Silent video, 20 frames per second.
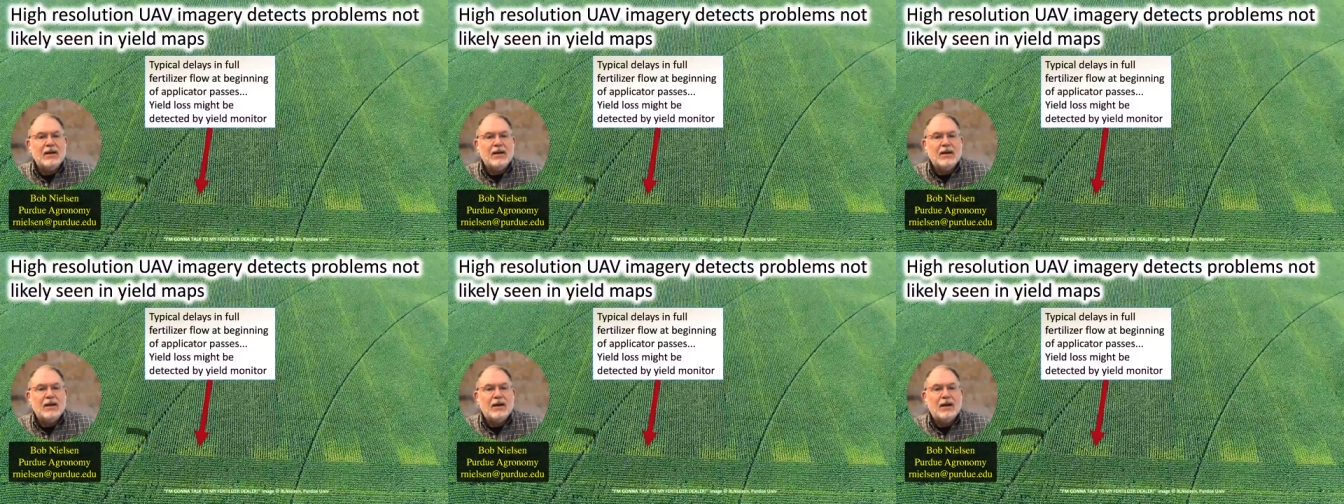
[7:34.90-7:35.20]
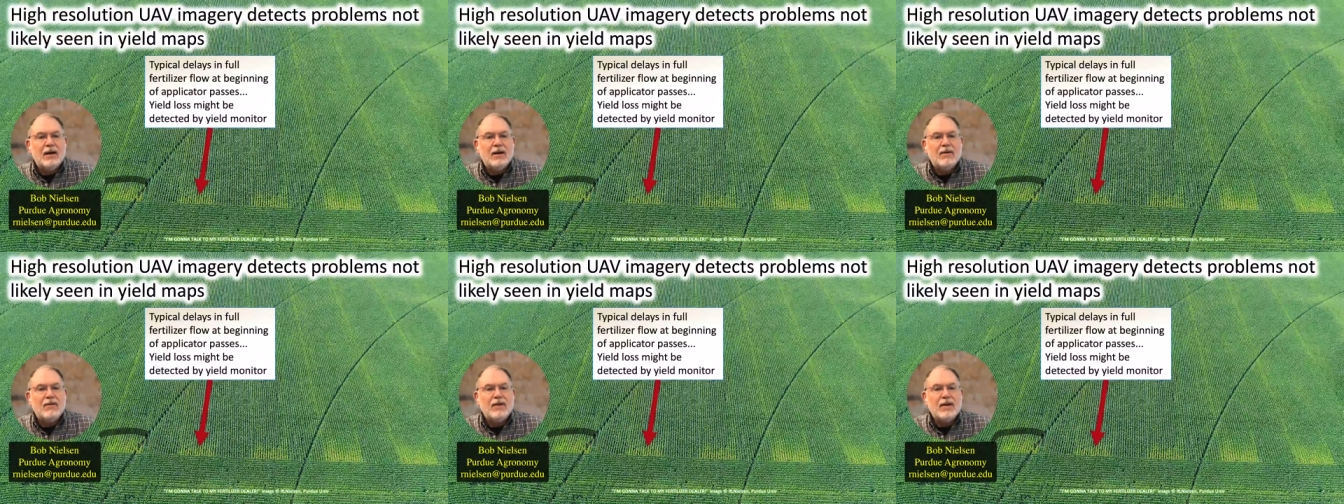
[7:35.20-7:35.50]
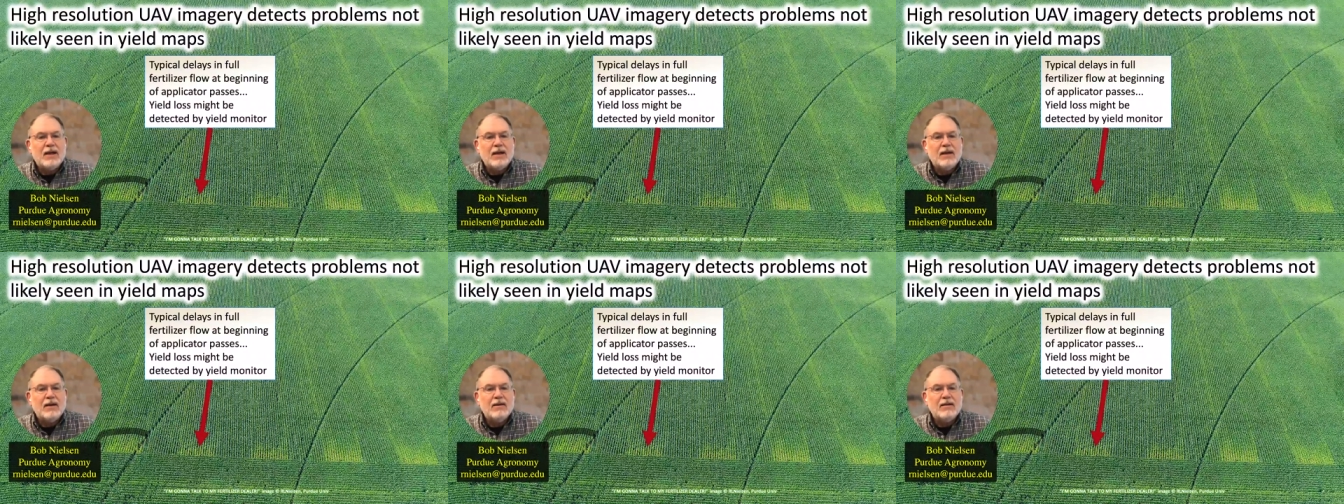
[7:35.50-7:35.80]
of
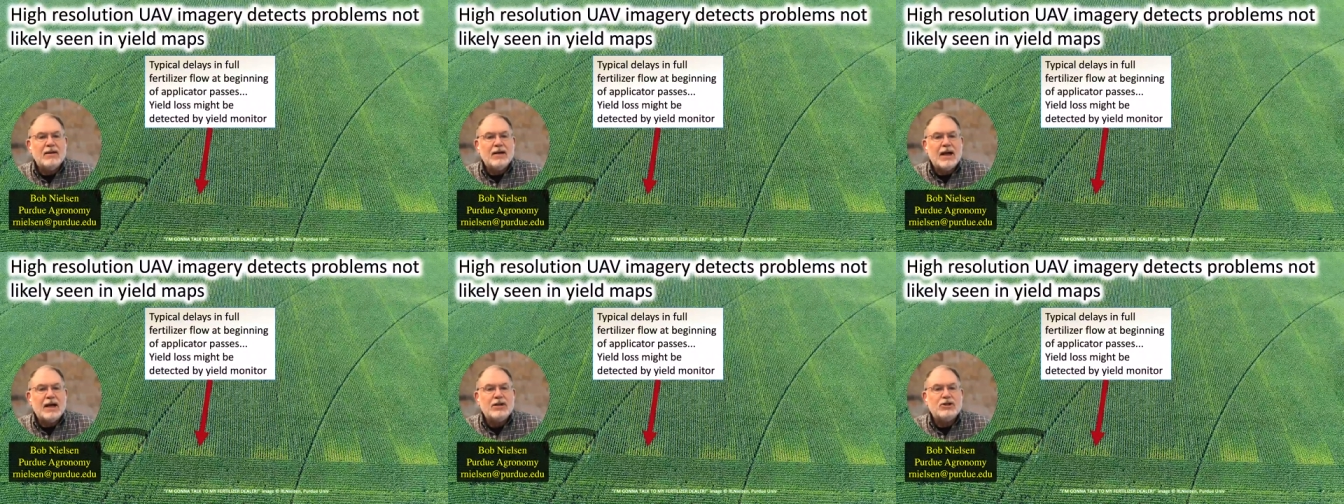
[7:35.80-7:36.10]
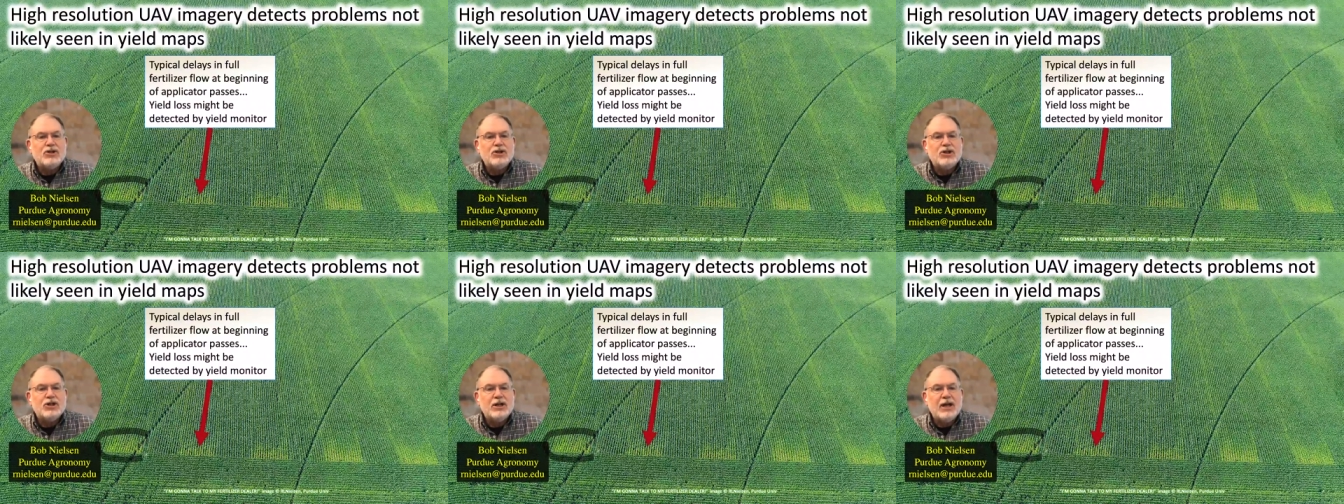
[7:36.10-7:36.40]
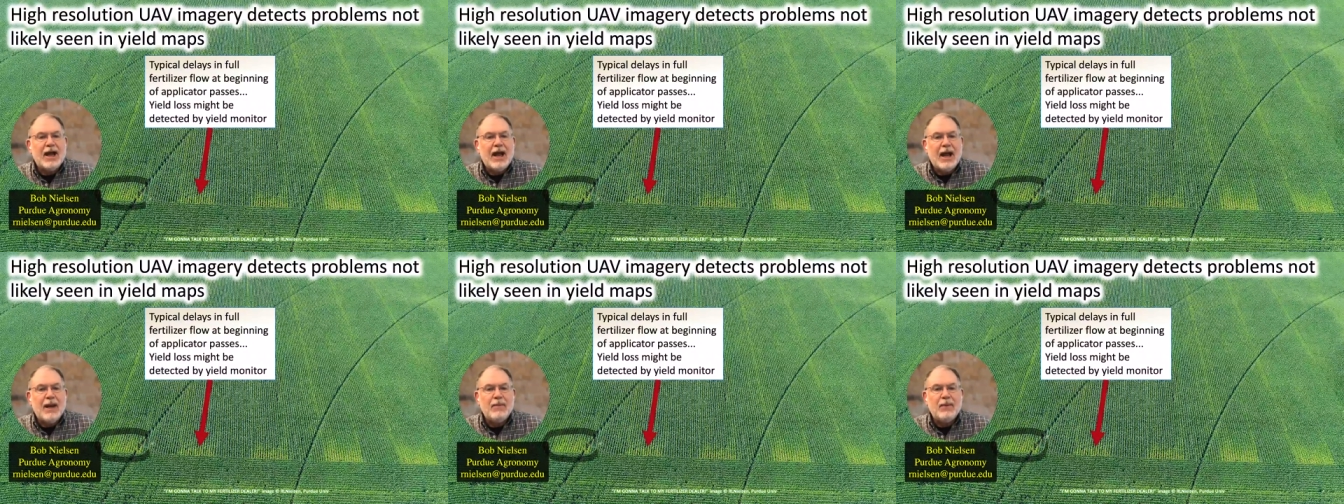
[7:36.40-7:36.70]
the nitrogen
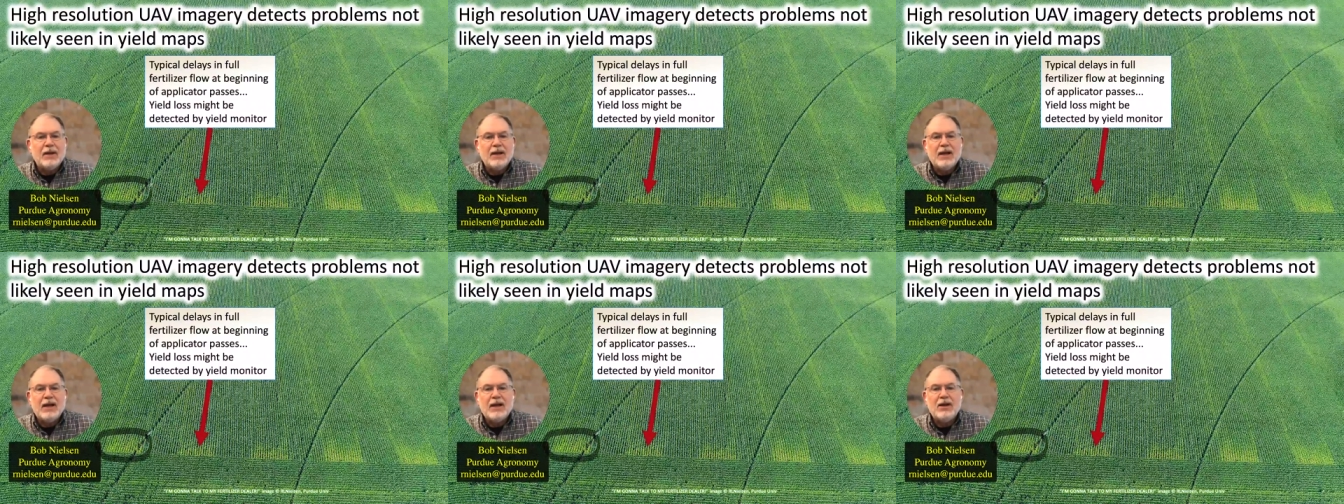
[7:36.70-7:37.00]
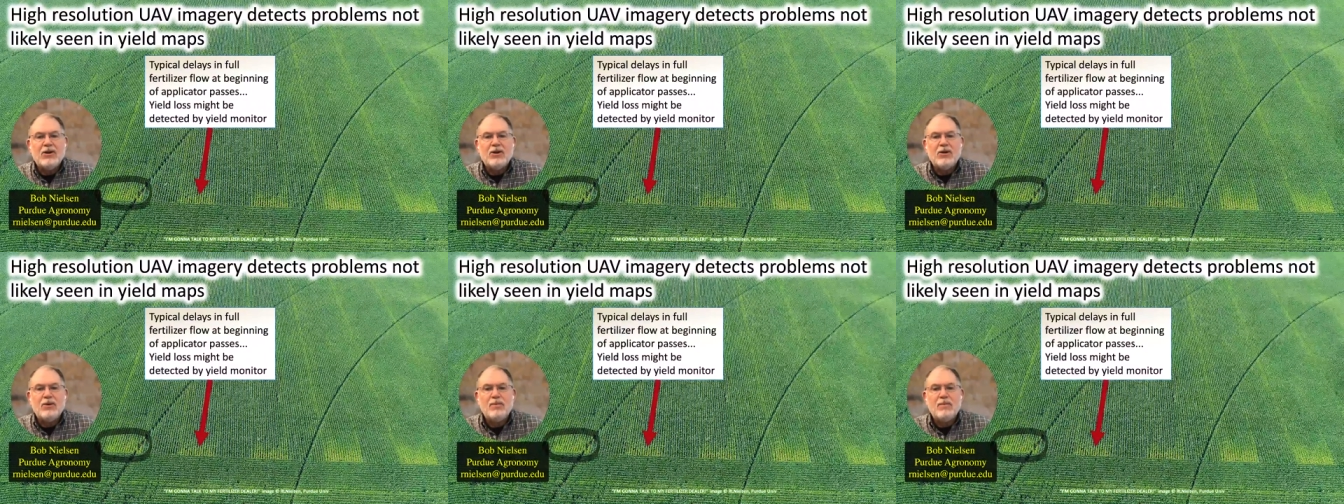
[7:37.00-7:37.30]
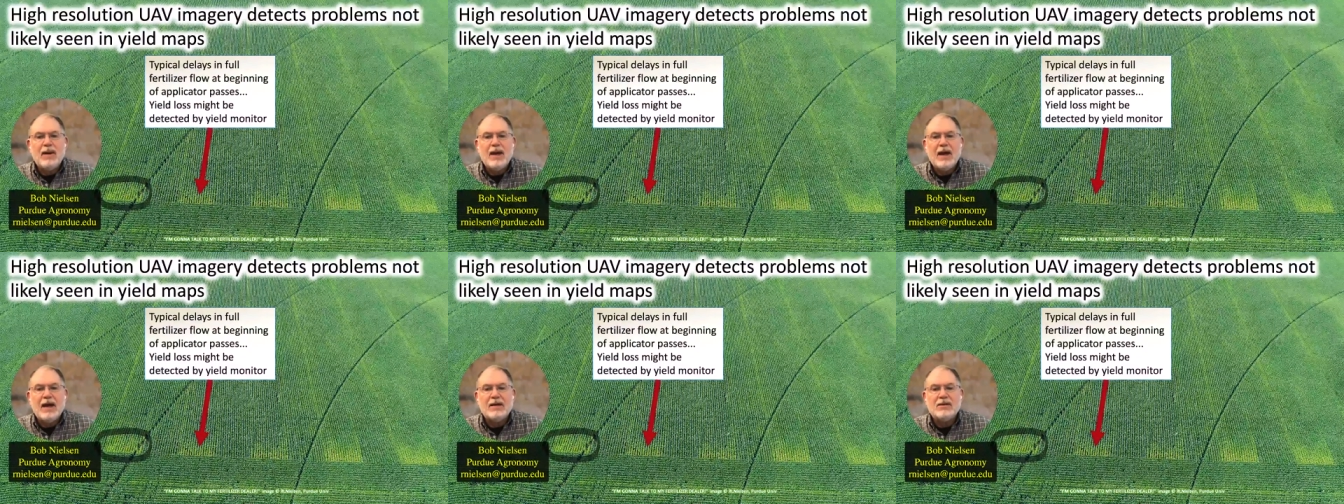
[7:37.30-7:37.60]
applicator
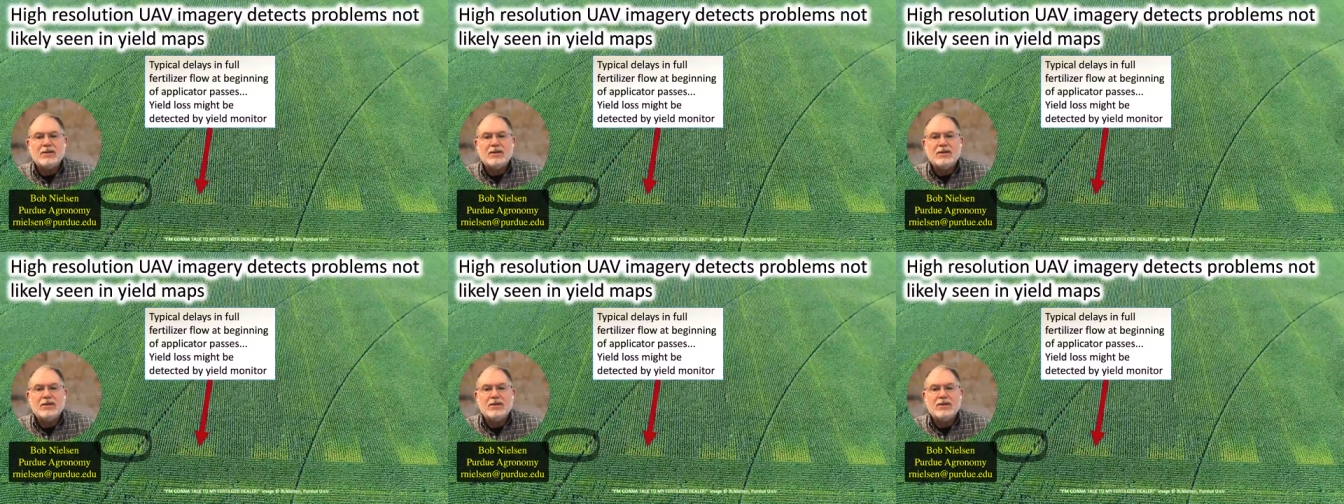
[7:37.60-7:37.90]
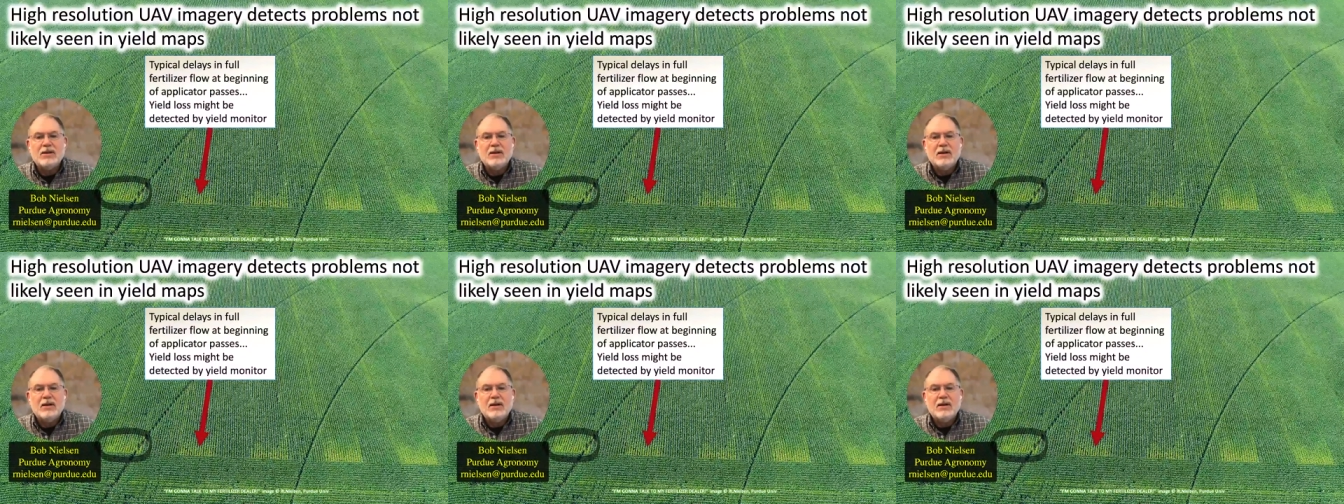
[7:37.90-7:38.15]
passes